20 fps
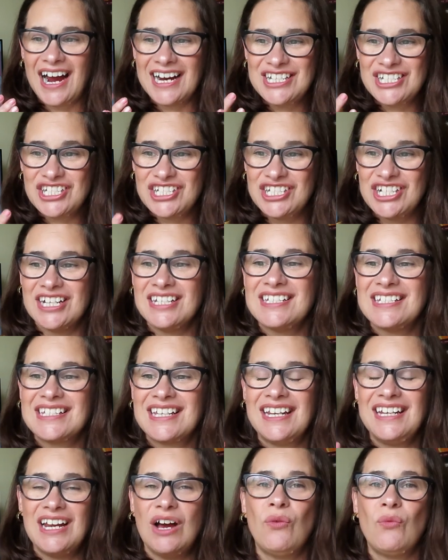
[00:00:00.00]
I
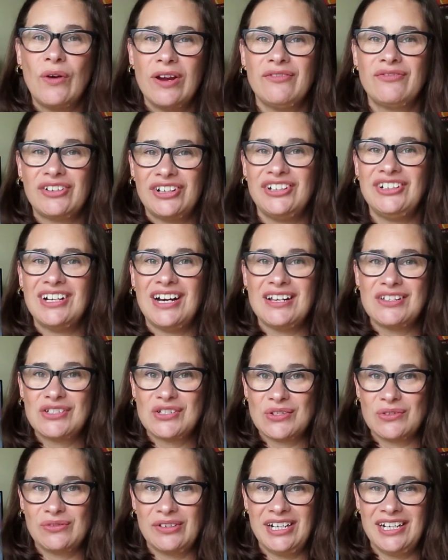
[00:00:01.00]
just cannot wait for you
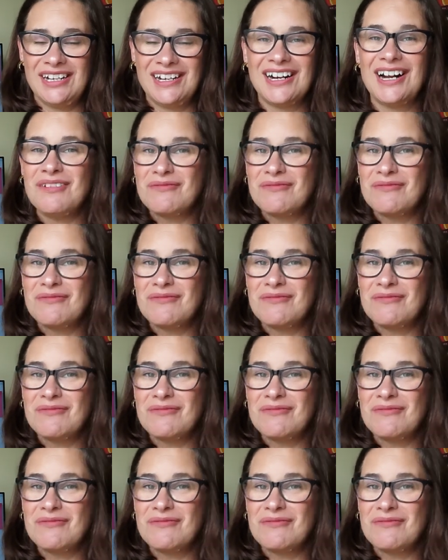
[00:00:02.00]
guys to read it.